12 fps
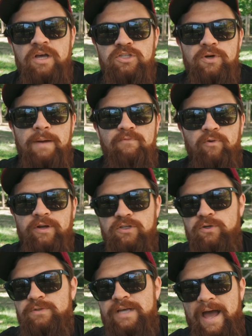So
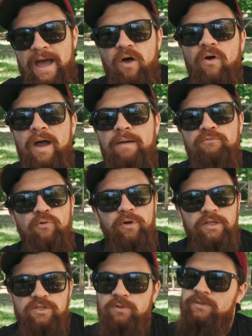M42 to L,
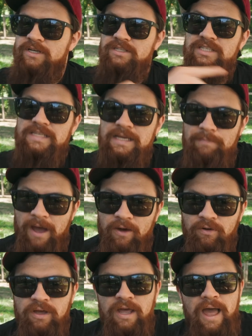M42 to Z
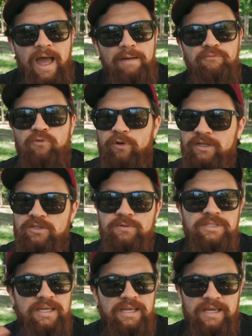mount, M42
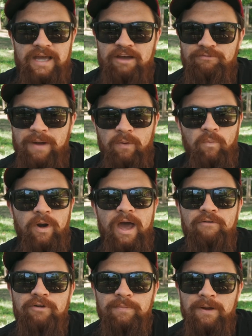to EF mount,
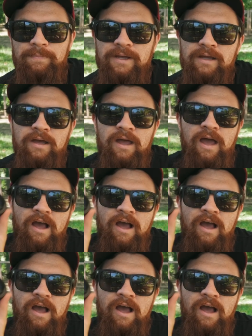whatever it might be.